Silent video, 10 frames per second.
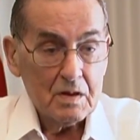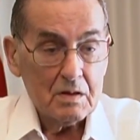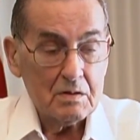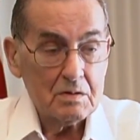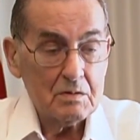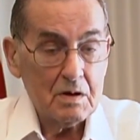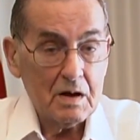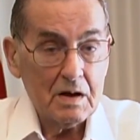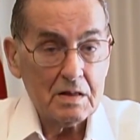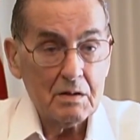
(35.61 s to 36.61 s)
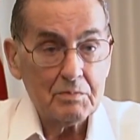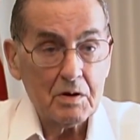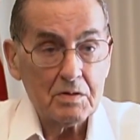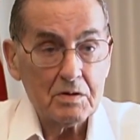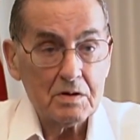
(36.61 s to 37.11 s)
I had a
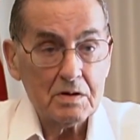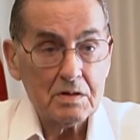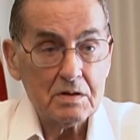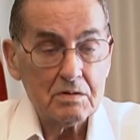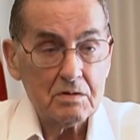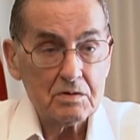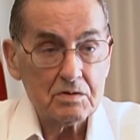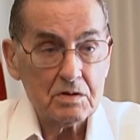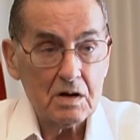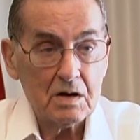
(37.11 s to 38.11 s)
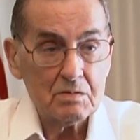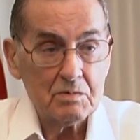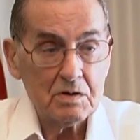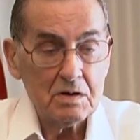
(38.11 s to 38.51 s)
brother in the Russian army.